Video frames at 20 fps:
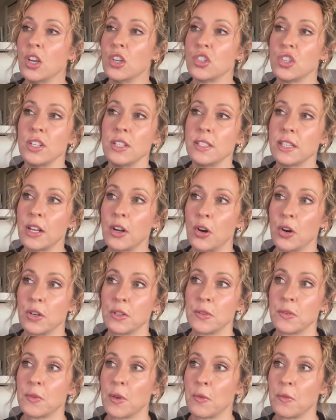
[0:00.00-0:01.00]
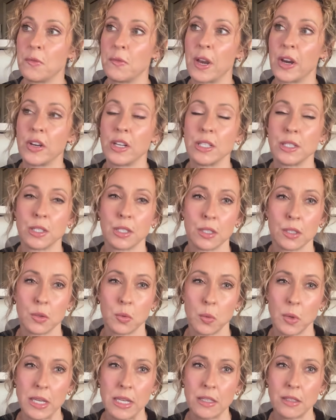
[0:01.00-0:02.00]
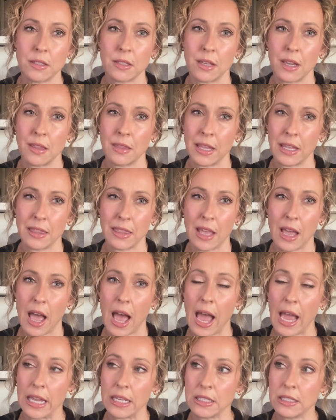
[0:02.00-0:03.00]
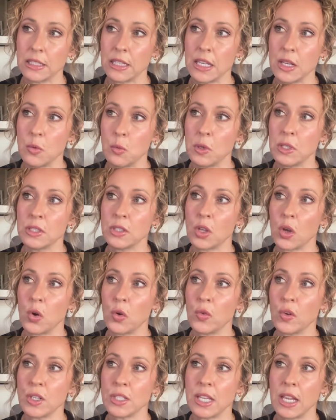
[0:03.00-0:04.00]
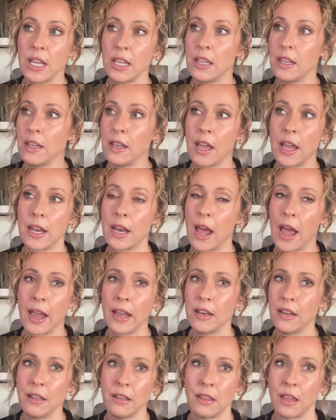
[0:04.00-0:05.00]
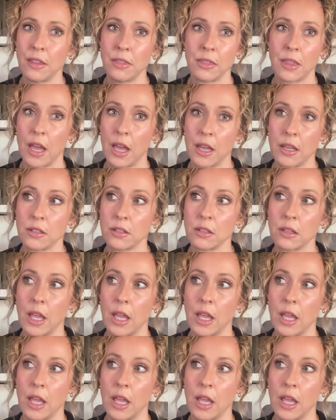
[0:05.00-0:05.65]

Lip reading: she said hers felt very sweet and like the icing was overtaking, and I didn't get that.